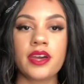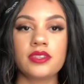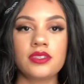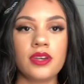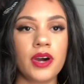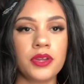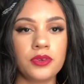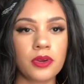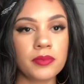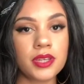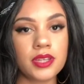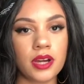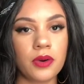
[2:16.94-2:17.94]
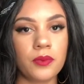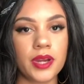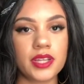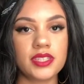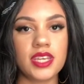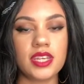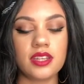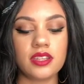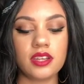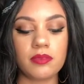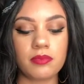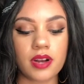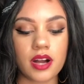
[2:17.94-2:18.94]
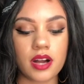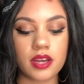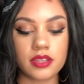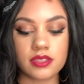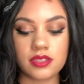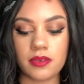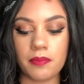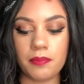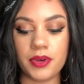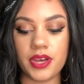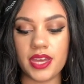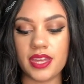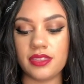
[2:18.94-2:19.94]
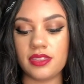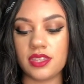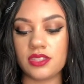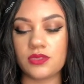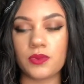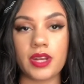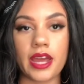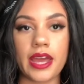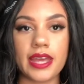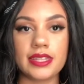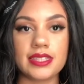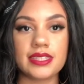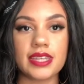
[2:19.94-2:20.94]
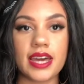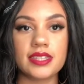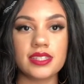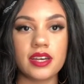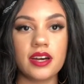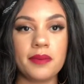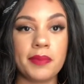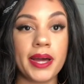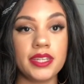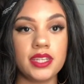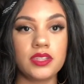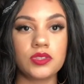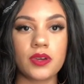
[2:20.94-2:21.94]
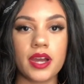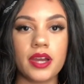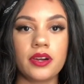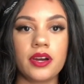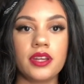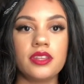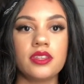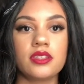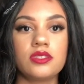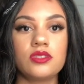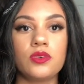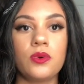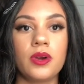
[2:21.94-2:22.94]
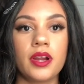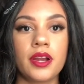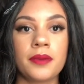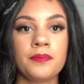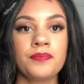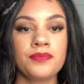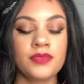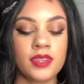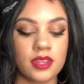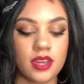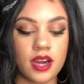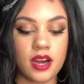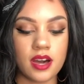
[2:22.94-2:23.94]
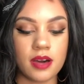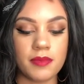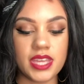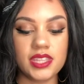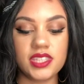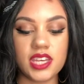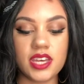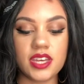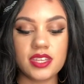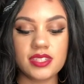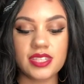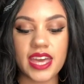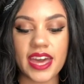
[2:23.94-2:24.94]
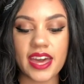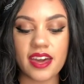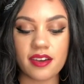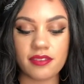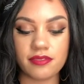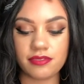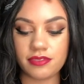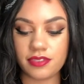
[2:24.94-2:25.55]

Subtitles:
So I normally don't wear 10 in their bras, but this one I had to size up. I did try it on in the store. It does have